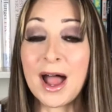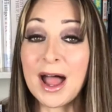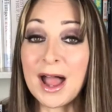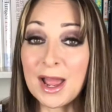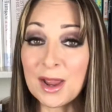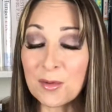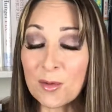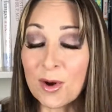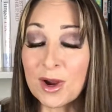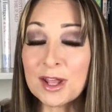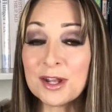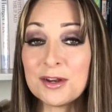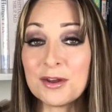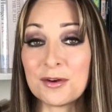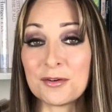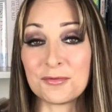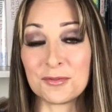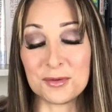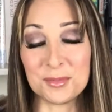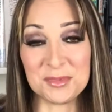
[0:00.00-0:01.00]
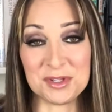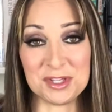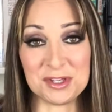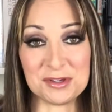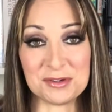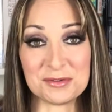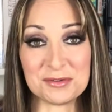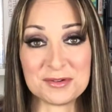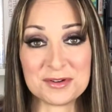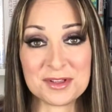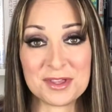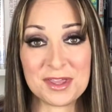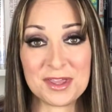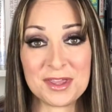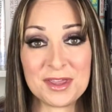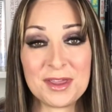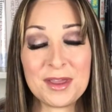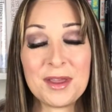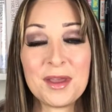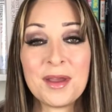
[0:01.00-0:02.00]
I want to know from you,
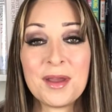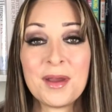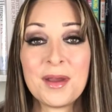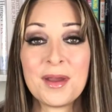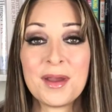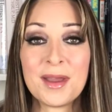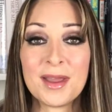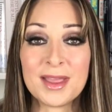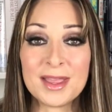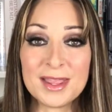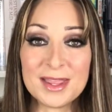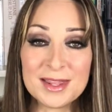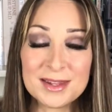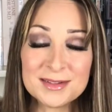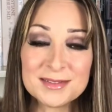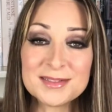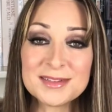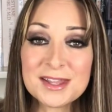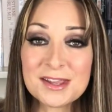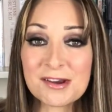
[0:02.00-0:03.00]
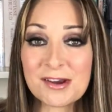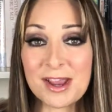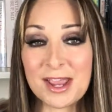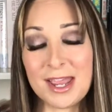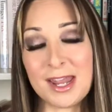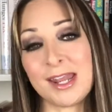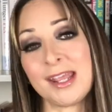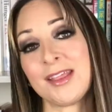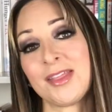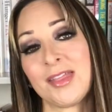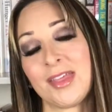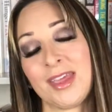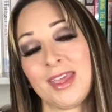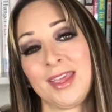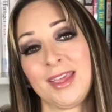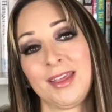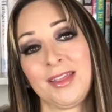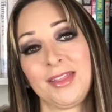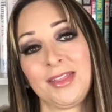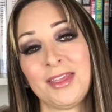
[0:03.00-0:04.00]
is there
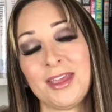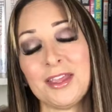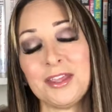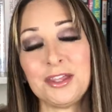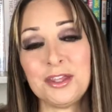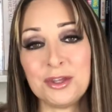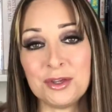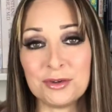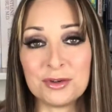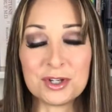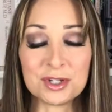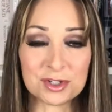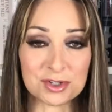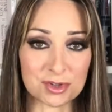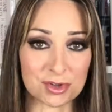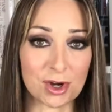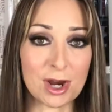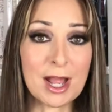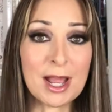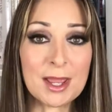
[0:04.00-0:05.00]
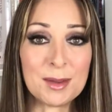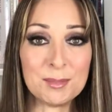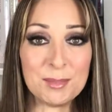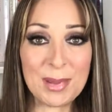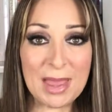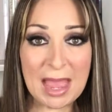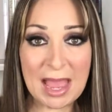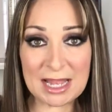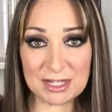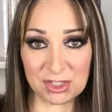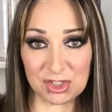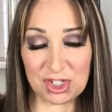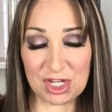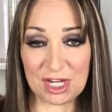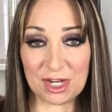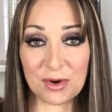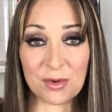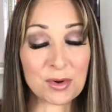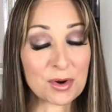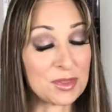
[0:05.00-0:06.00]
anything that you could try
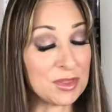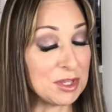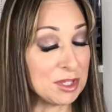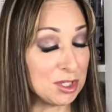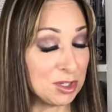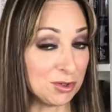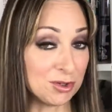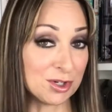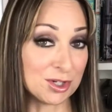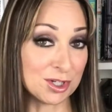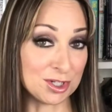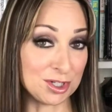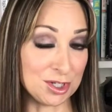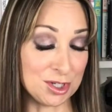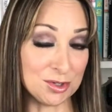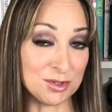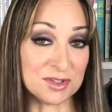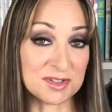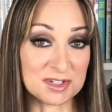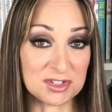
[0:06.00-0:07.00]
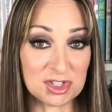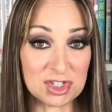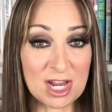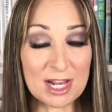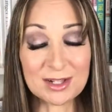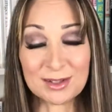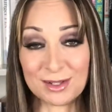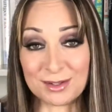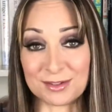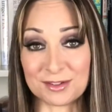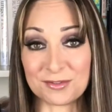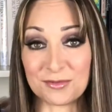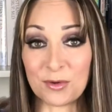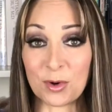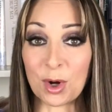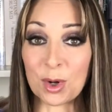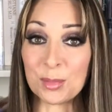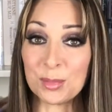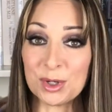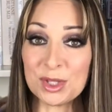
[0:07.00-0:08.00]
batching or that you could use a checklist
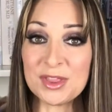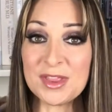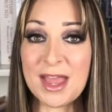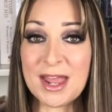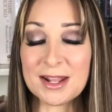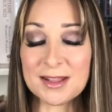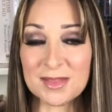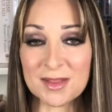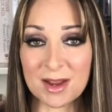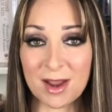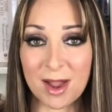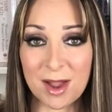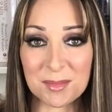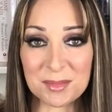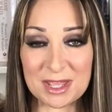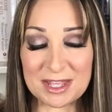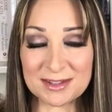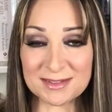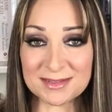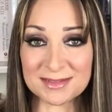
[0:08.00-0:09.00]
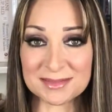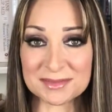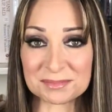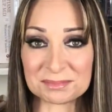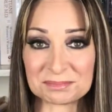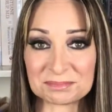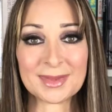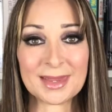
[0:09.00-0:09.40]
for? Put that in the comments.